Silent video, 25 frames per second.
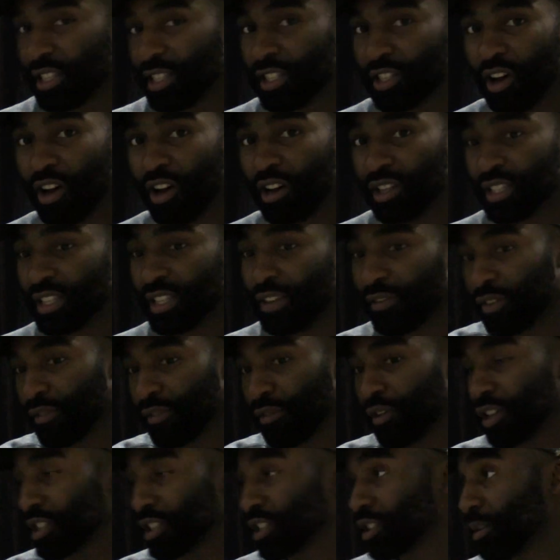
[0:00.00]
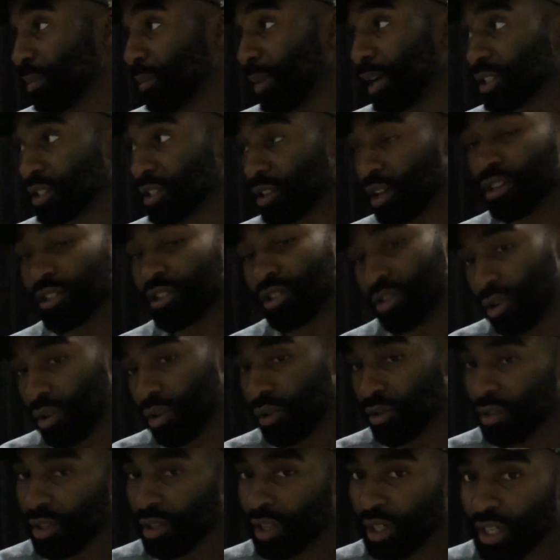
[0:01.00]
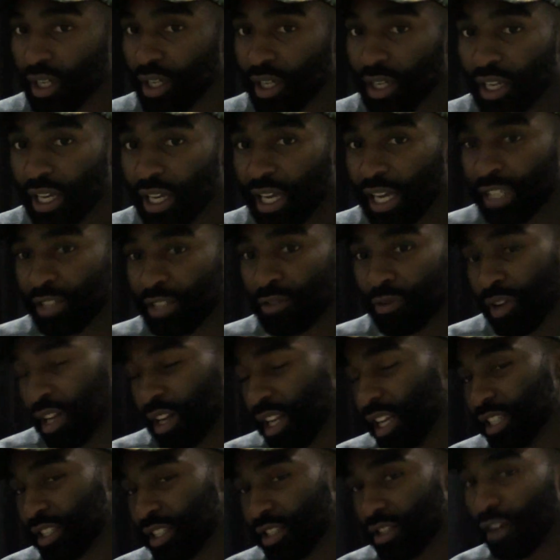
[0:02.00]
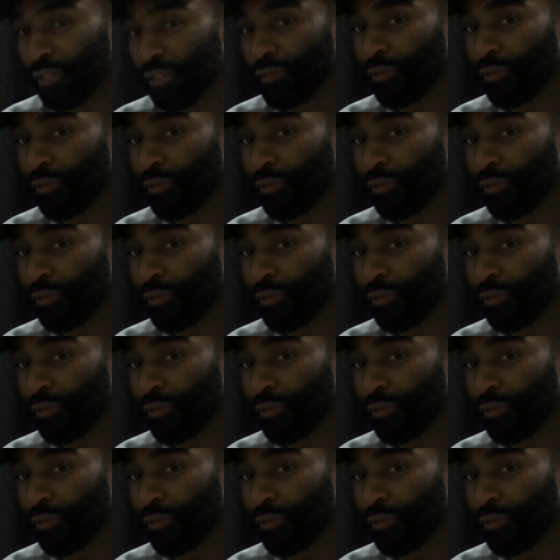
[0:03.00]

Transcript: songs, different versions That's of my awesome. songs. So it's really, it's not